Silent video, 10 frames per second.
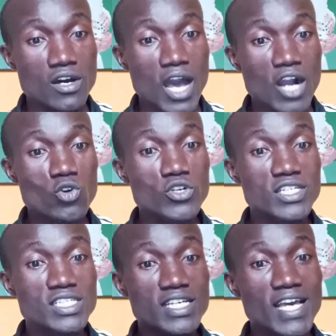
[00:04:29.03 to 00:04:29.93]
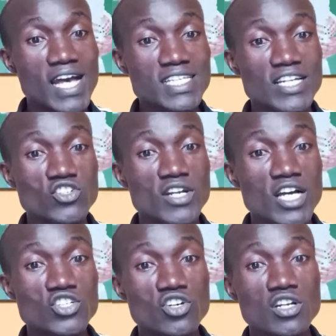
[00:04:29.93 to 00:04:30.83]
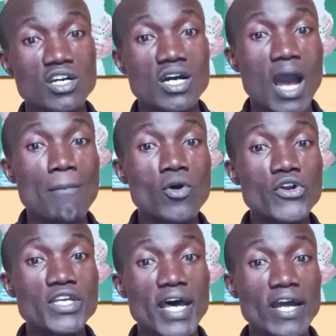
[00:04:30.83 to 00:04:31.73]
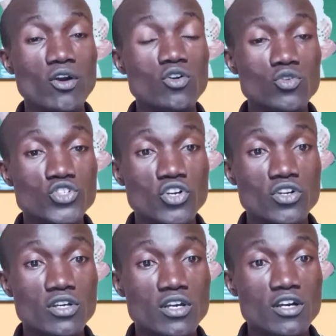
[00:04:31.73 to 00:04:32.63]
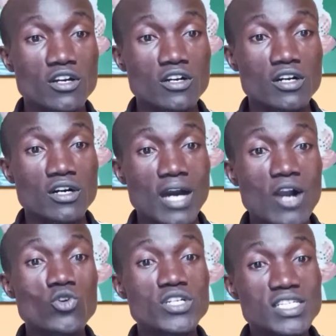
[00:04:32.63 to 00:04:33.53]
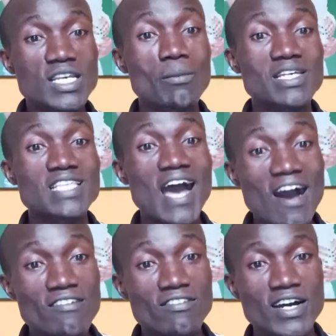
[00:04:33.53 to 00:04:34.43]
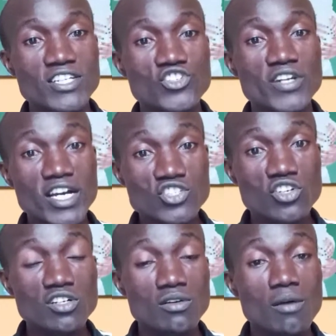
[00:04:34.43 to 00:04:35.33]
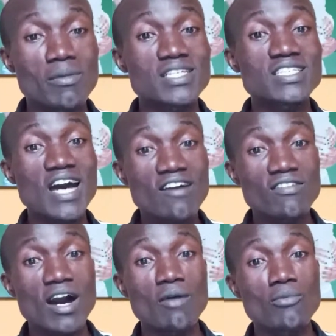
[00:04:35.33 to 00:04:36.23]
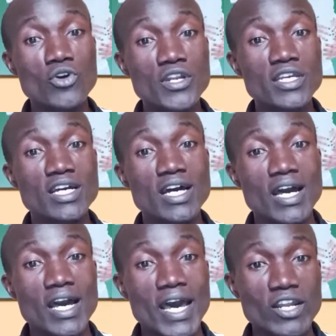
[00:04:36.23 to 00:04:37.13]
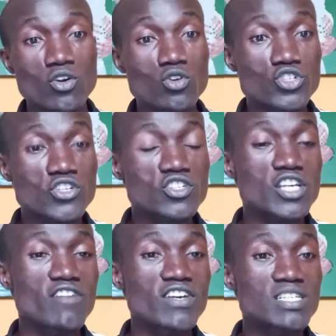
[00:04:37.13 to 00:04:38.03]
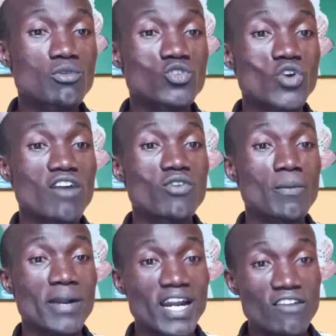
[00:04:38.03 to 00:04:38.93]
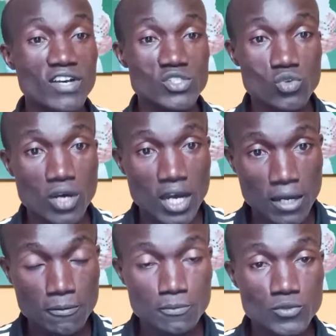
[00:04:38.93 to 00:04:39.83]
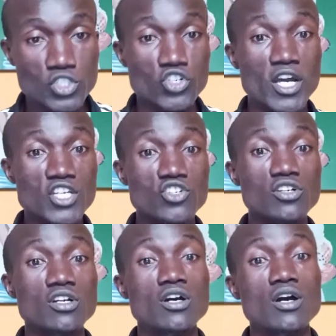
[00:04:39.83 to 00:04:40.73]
A good essay has an introduction, a body, and a conclusion. A good essay must have an introduction, must have a body, and a conclusion. It's also advisable to have 1 paragraph as your introduction,